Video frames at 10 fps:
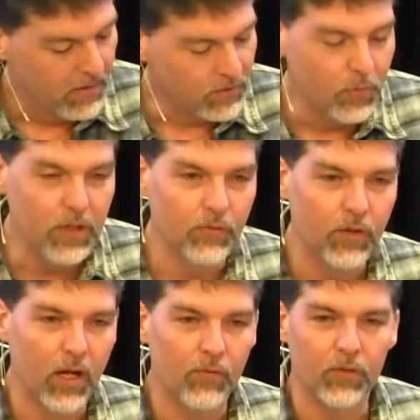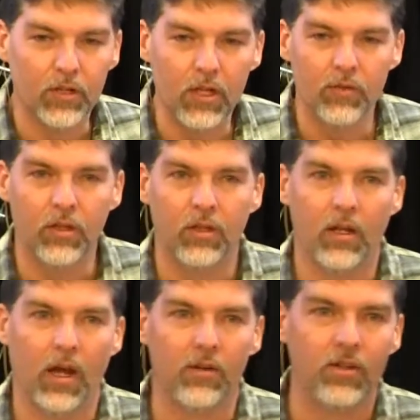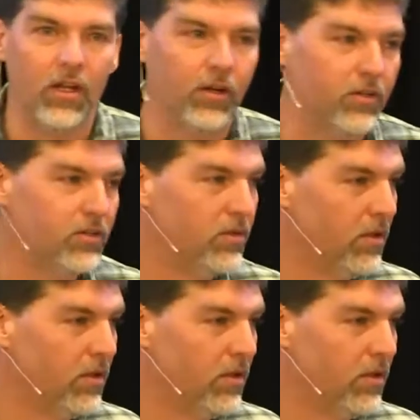as we for, have forgiven our debtors.